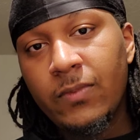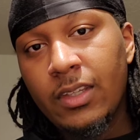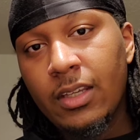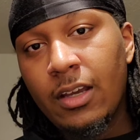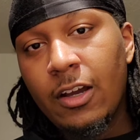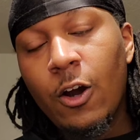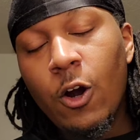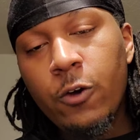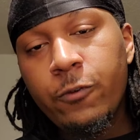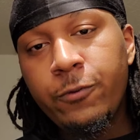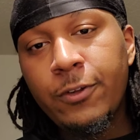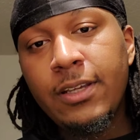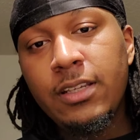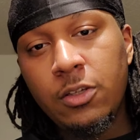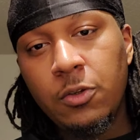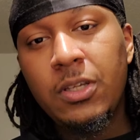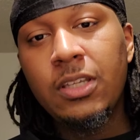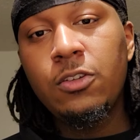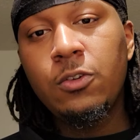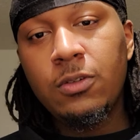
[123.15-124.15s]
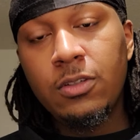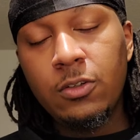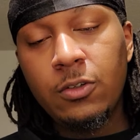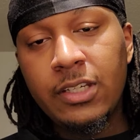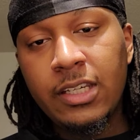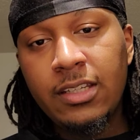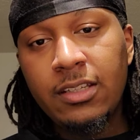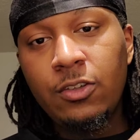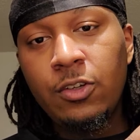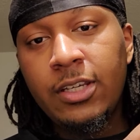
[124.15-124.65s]
hopefully
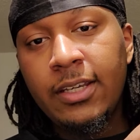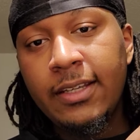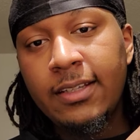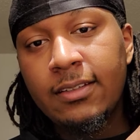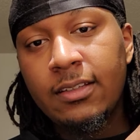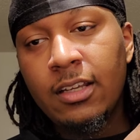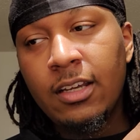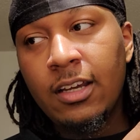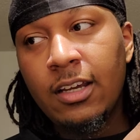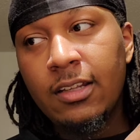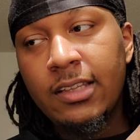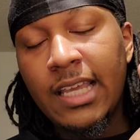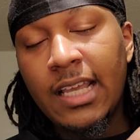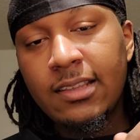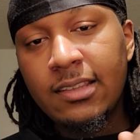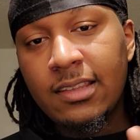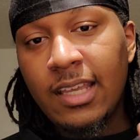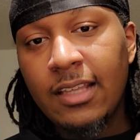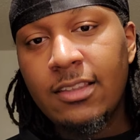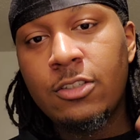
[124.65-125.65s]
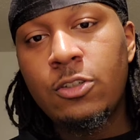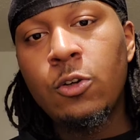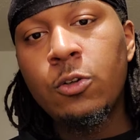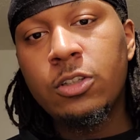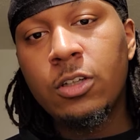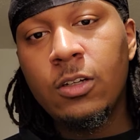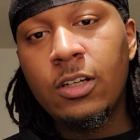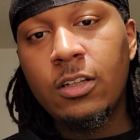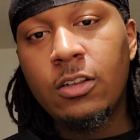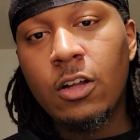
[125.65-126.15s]
you get that
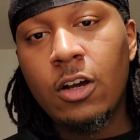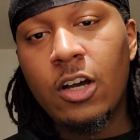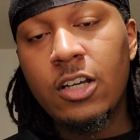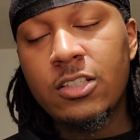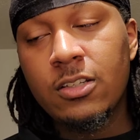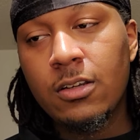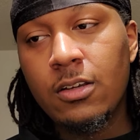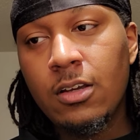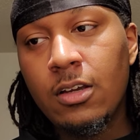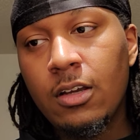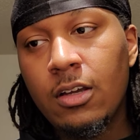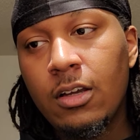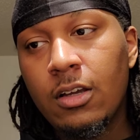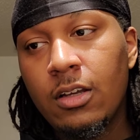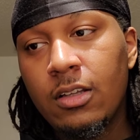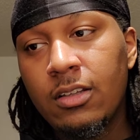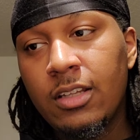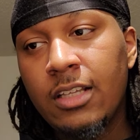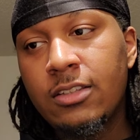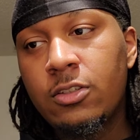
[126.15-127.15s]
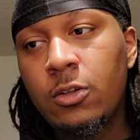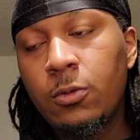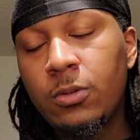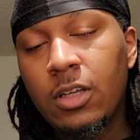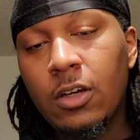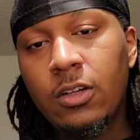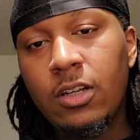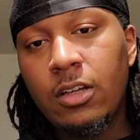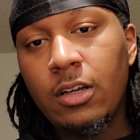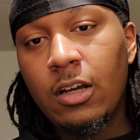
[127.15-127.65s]
230 clause, that
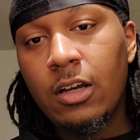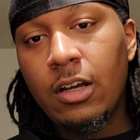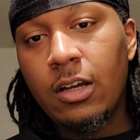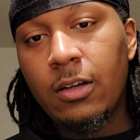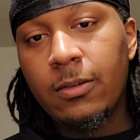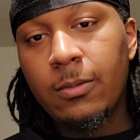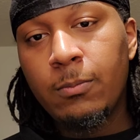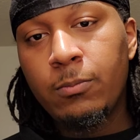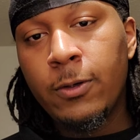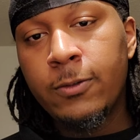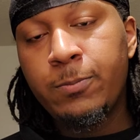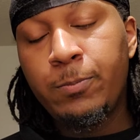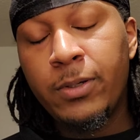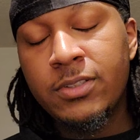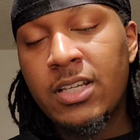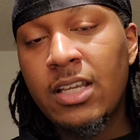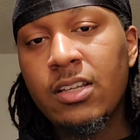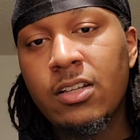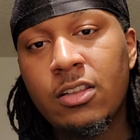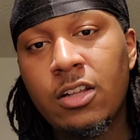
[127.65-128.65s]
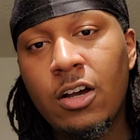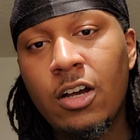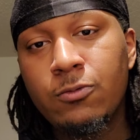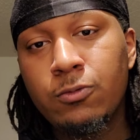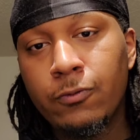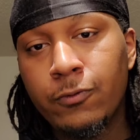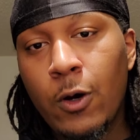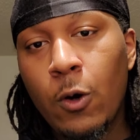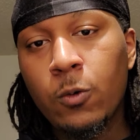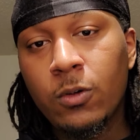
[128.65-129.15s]
230 protection clause
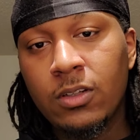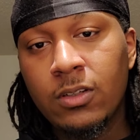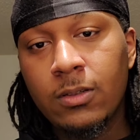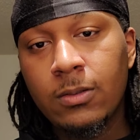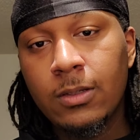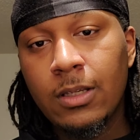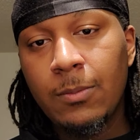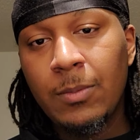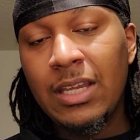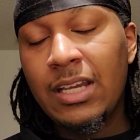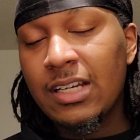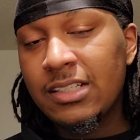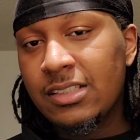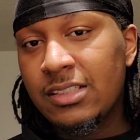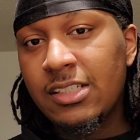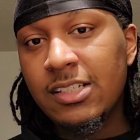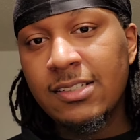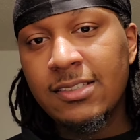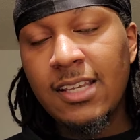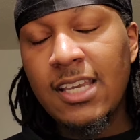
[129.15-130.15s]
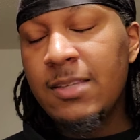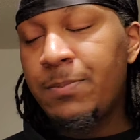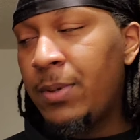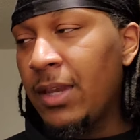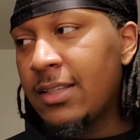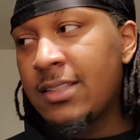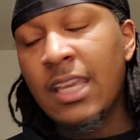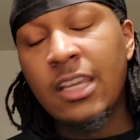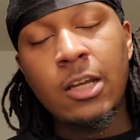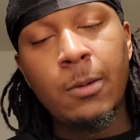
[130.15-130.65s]
revoked, because these
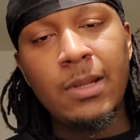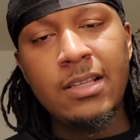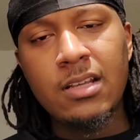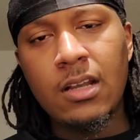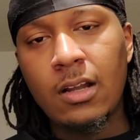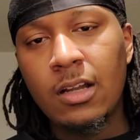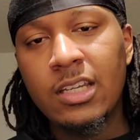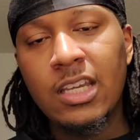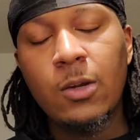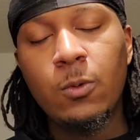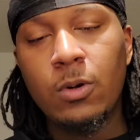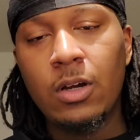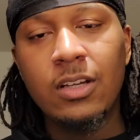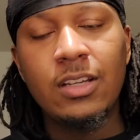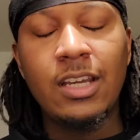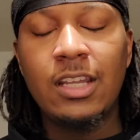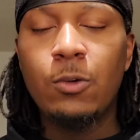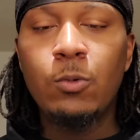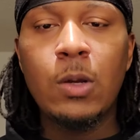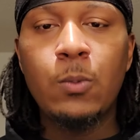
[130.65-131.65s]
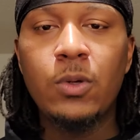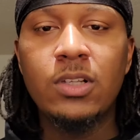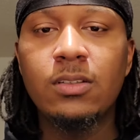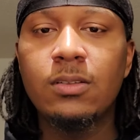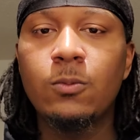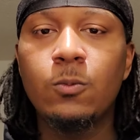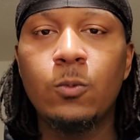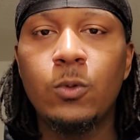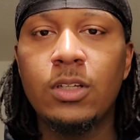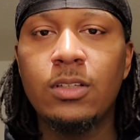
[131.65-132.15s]
big tech companies are getting away
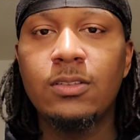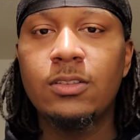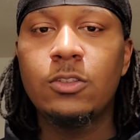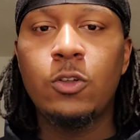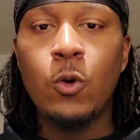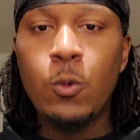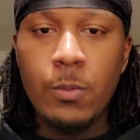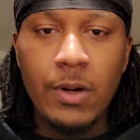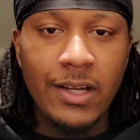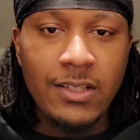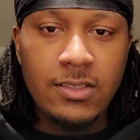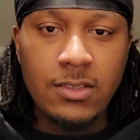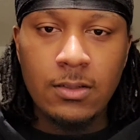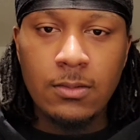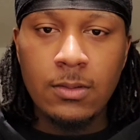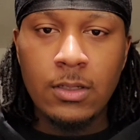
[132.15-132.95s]
with too much,